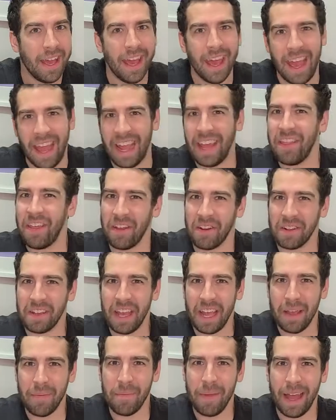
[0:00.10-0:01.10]
Hey there,
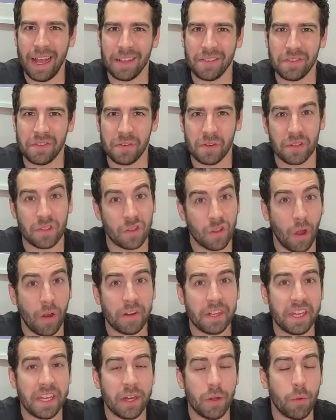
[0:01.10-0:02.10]
Game Masters.
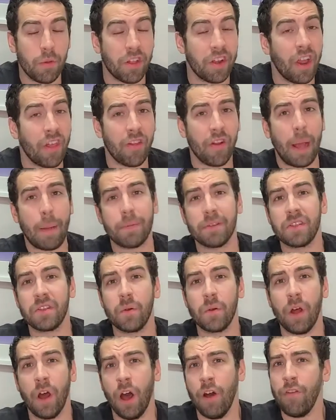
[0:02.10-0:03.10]
Lark here with another
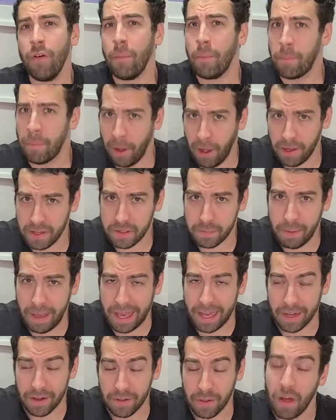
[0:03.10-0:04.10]
episode of Boss
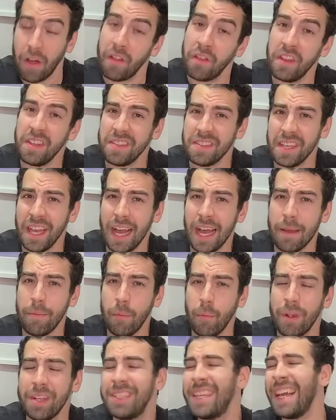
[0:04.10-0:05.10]
Battle. This time,
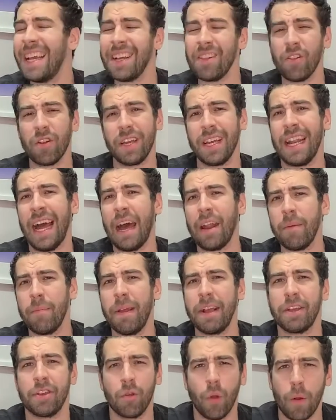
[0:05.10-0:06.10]
we take a look at how to
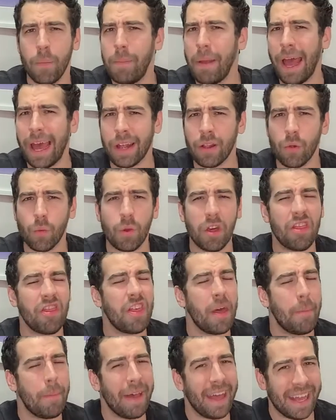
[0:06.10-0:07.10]
make your battle with
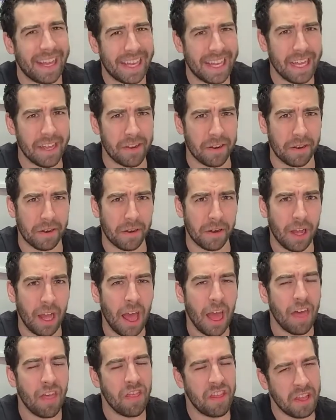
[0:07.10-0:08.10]
the
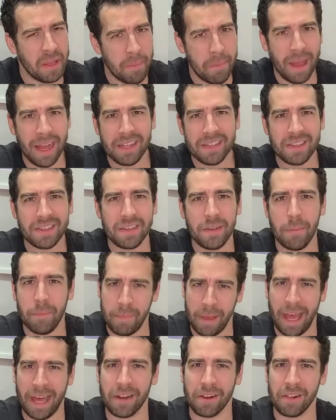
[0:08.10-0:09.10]
BEHIR, the best
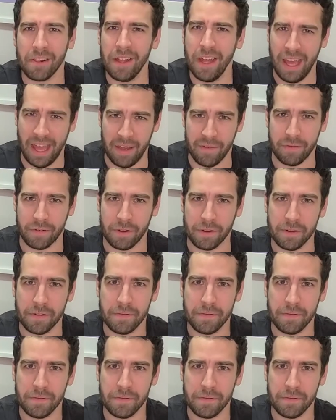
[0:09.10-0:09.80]
battle ever.